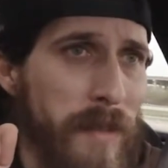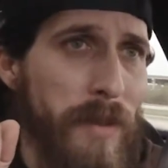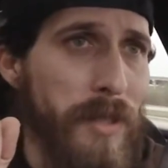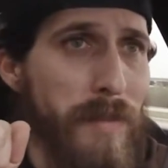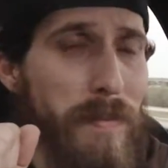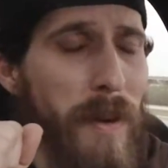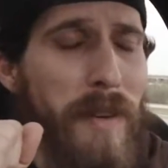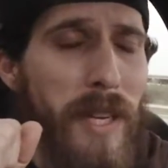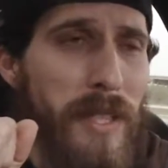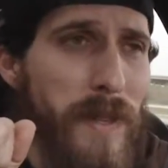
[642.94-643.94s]
Which probably
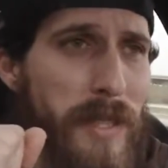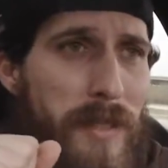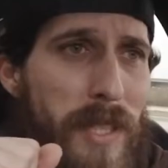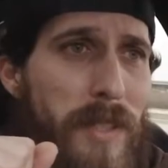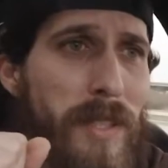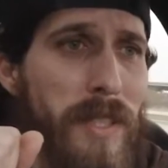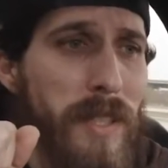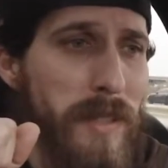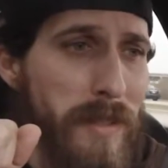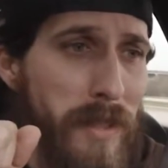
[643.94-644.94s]
not as fast as I could,
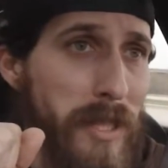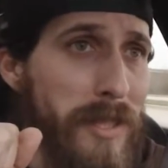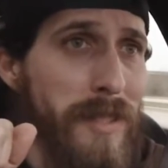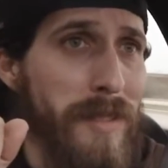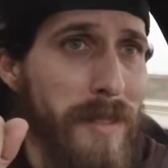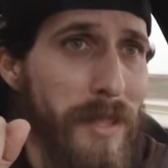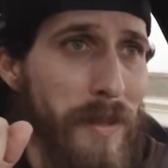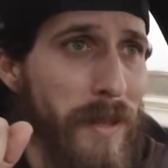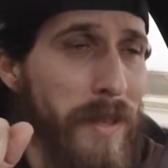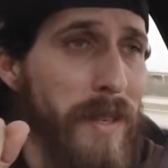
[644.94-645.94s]
because this is a
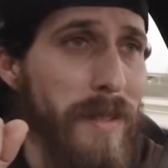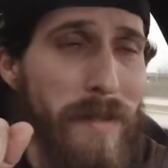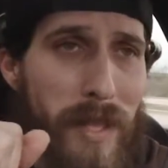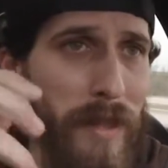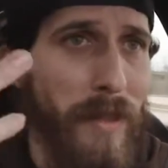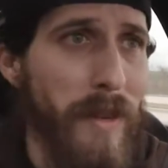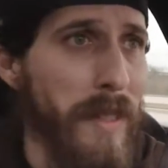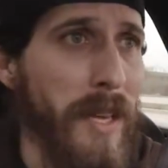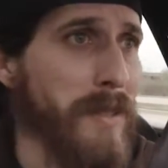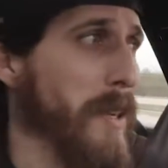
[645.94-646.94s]

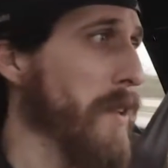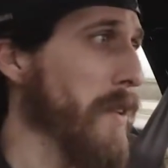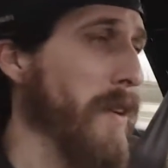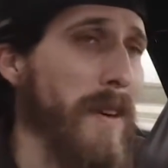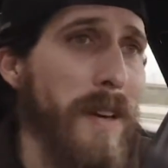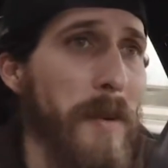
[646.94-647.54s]
$230,000 car.